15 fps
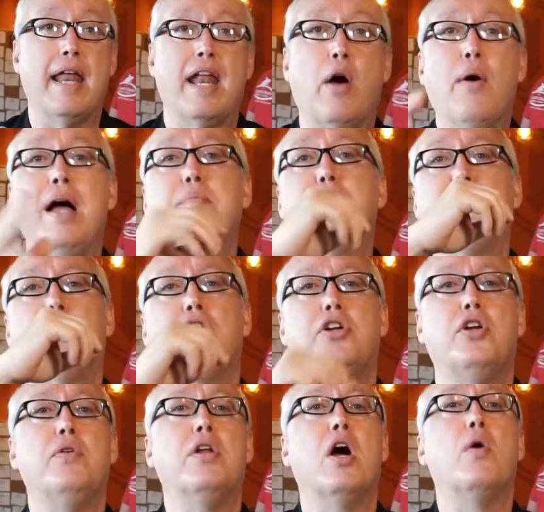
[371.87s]
Now, I'm sure
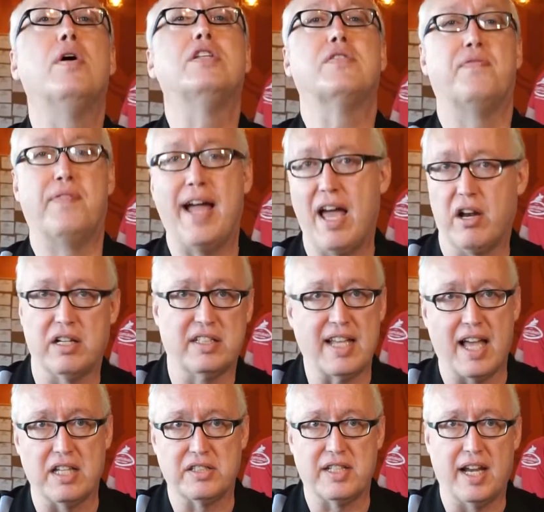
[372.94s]
you know it's
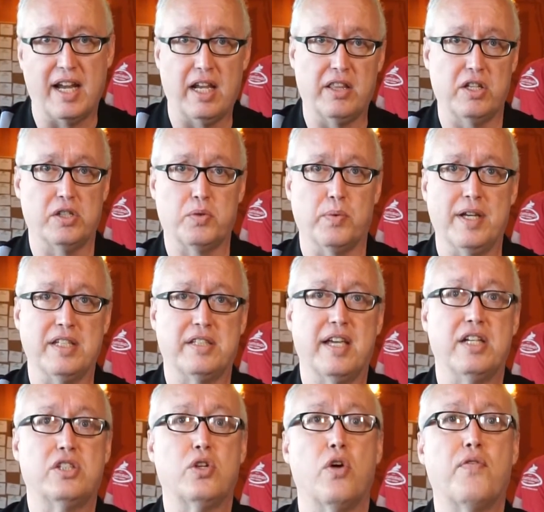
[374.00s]
Valentine's Day this
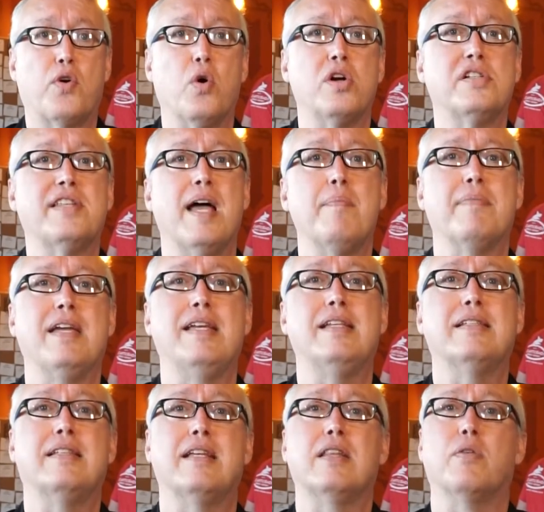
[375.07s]
Wednesday, so of course that
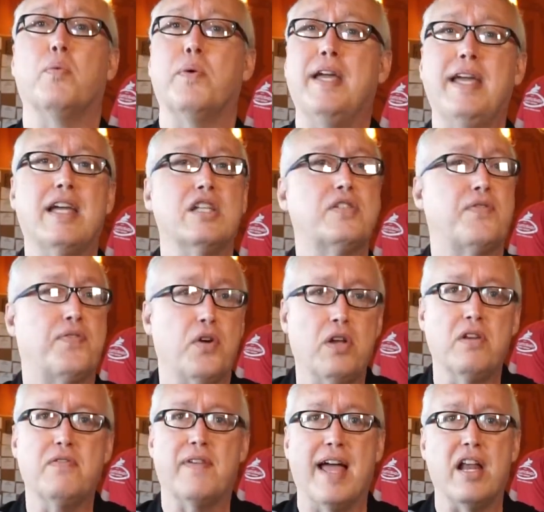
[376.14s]
means that the week is
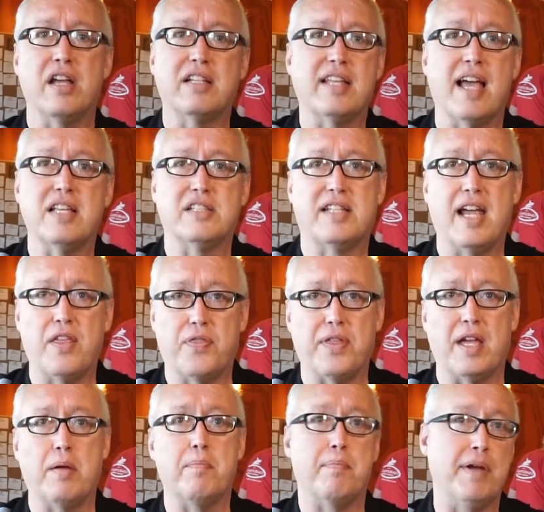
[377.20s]
full of Valentine's Day
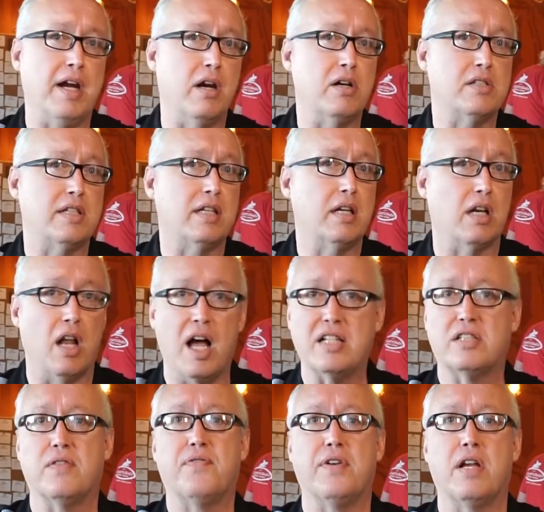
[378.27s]
themed beers and
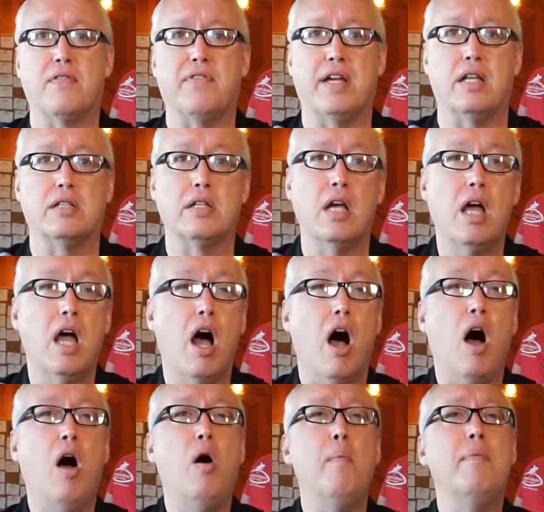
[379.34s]
lots of fun events.
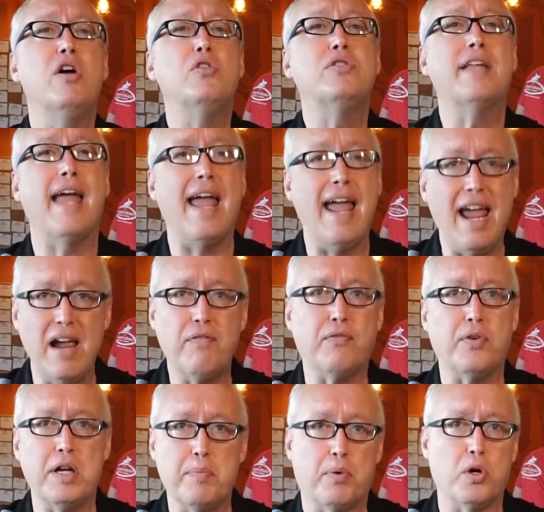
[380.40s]
Almost
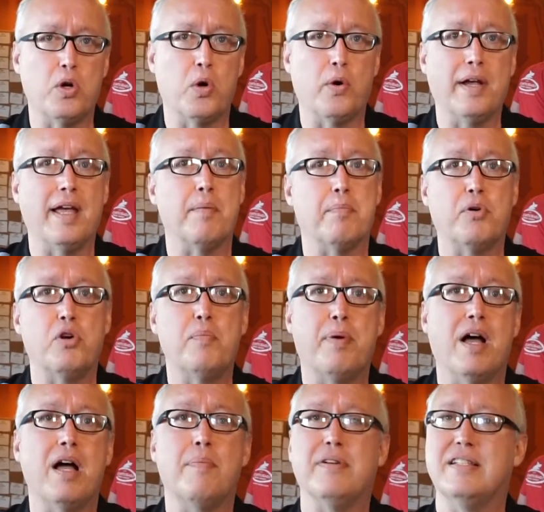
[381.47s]
every brewery and brew
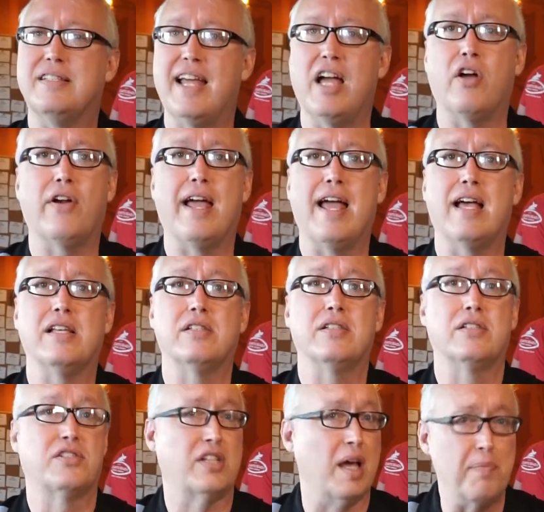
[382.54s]
pub in town has
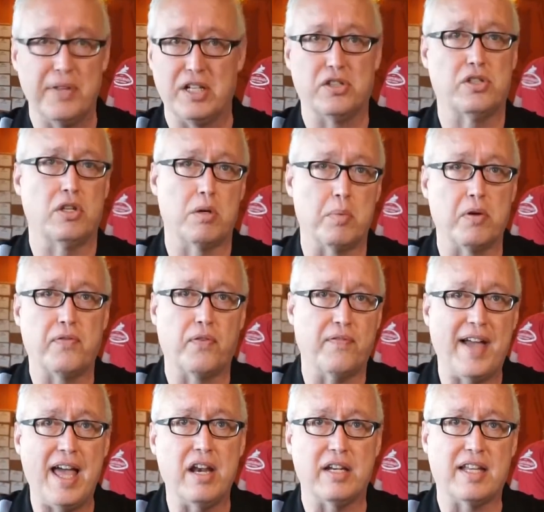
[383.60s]
something suitable for
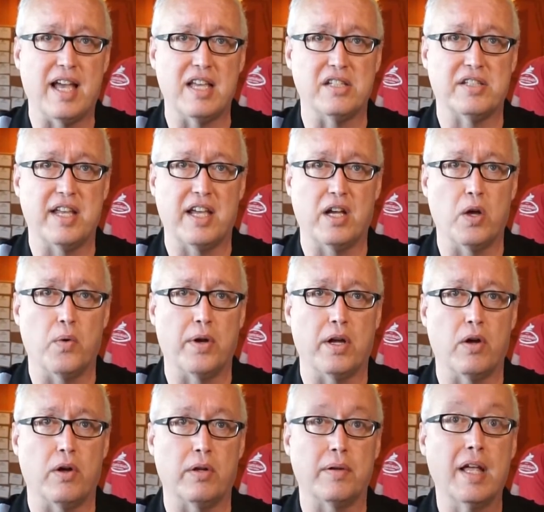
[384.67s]
Valentine's Day
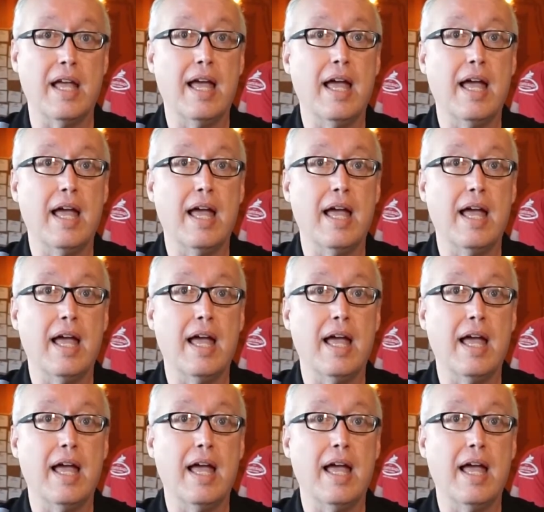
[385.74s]
going on.